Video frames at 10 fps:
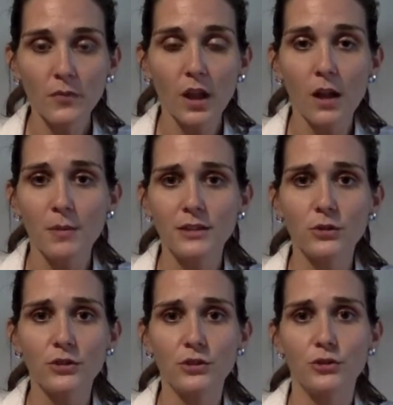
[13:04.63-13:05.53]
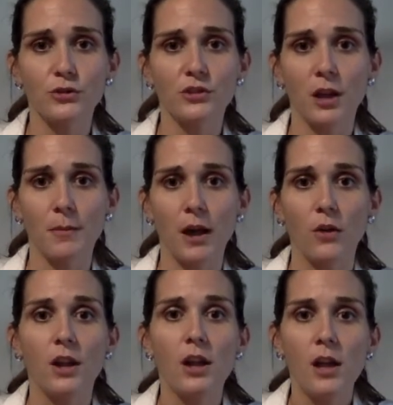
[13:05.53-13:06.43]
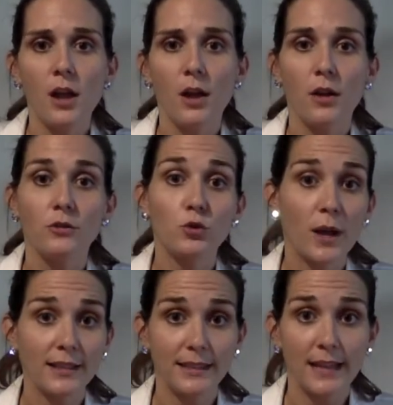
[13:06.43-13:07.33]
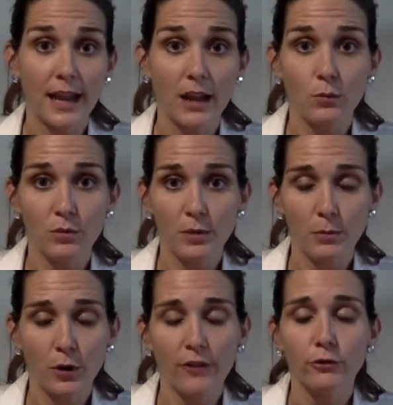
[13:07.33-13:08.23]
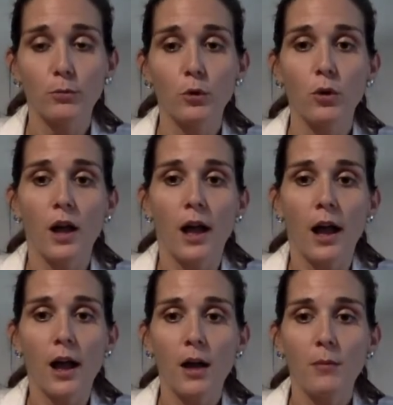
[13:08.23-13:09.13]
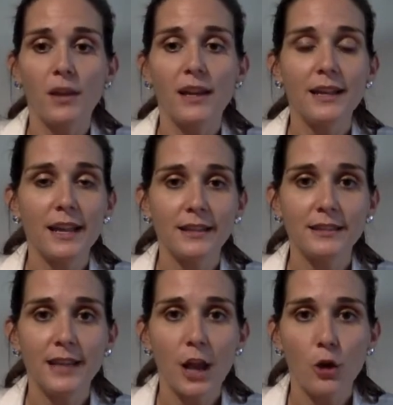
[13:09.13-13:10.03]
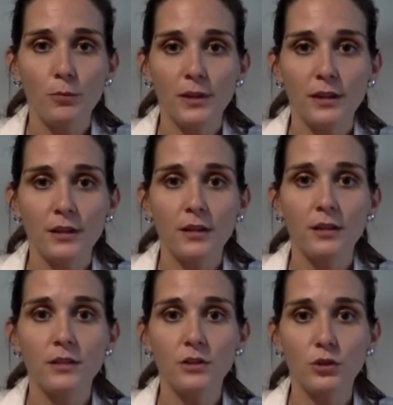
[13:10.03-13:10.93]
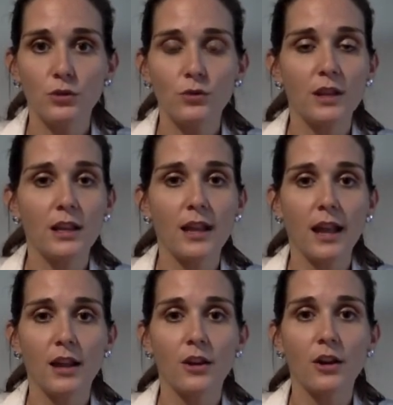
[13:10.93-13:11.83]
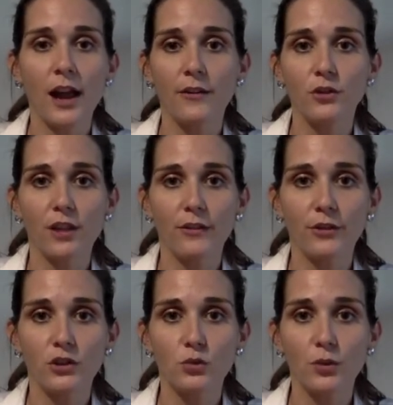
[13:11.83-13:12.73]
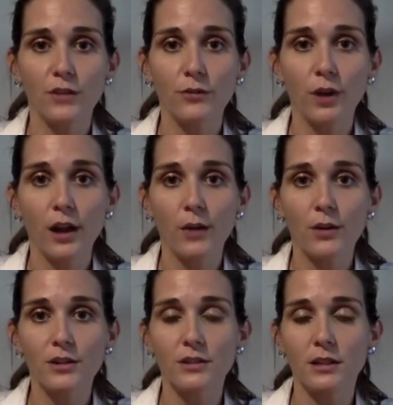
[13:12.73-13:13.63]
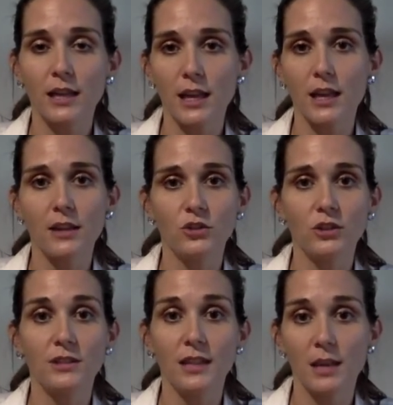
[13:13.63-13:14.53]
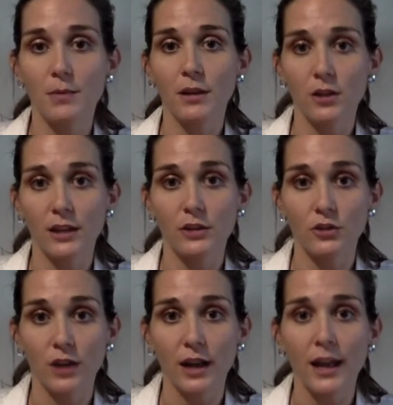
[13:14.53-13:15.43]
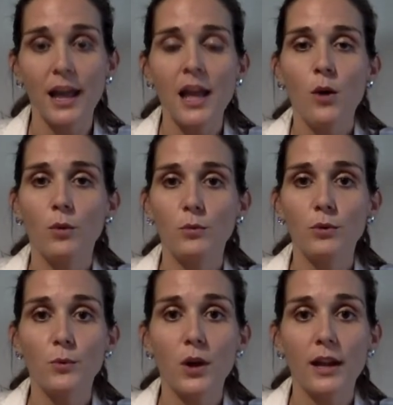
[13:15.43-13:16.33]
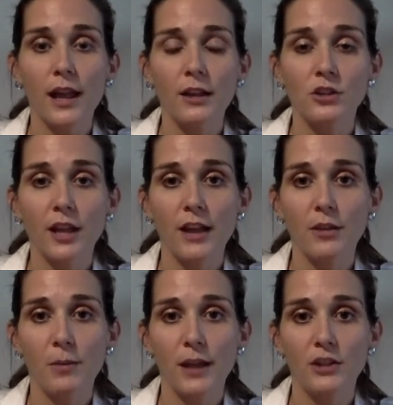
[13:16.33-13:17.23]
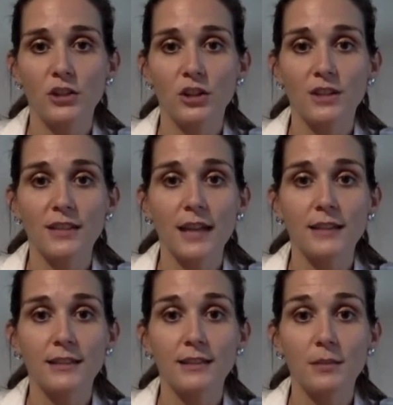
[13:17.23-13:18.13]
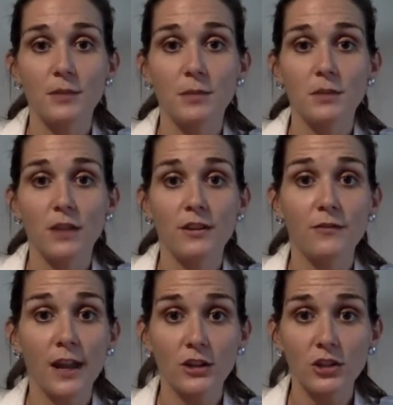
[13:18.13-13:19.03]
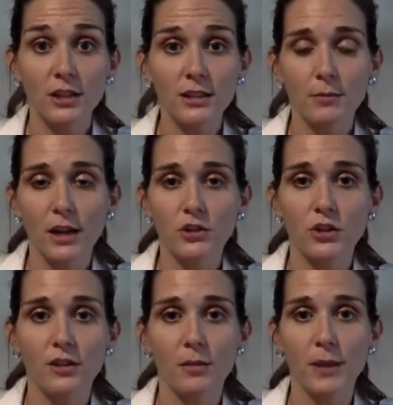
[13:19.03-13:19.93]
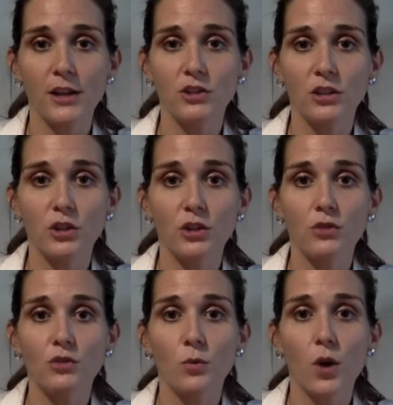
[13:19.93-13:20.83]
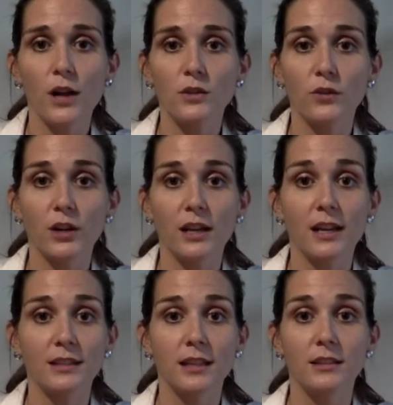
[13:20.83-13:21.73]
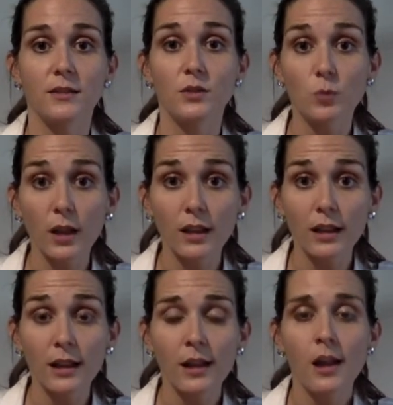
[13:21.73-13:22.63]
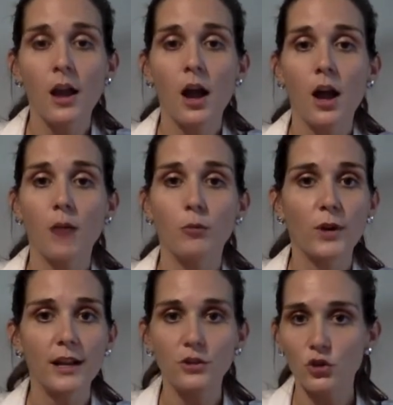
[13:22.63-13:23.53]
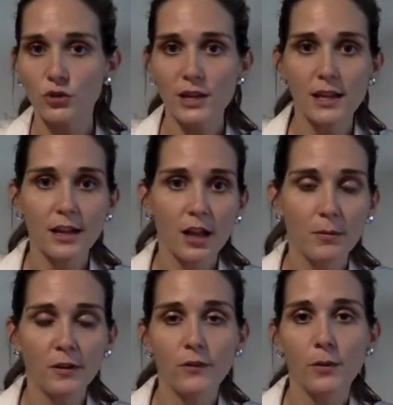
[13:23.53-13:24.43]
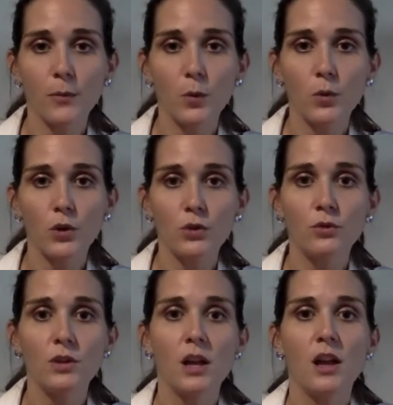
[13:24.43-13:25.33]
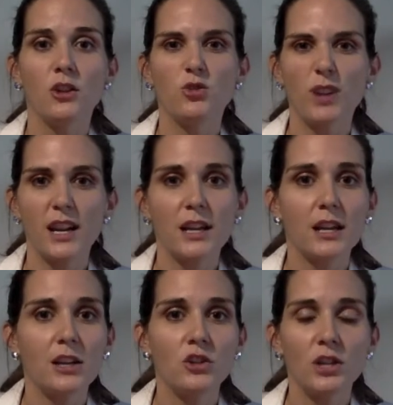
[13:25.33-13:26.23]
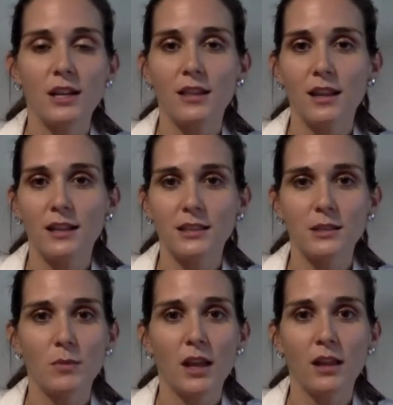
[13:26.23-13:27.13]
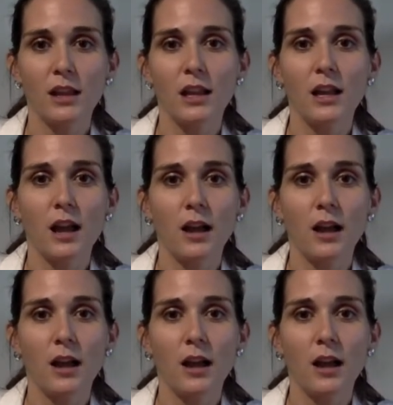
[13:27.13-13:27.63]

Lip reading: until the sutures come out. Twice a day would be preferable, but it can stay open to the air after that first 24 hours. The key is just to keep it clean and dry. We would want to educate the patient on signs and symptoms of infection to make sure that the patient knew to watch for any excessive swelling, red streaking coming from the wound, drainage, anything smelly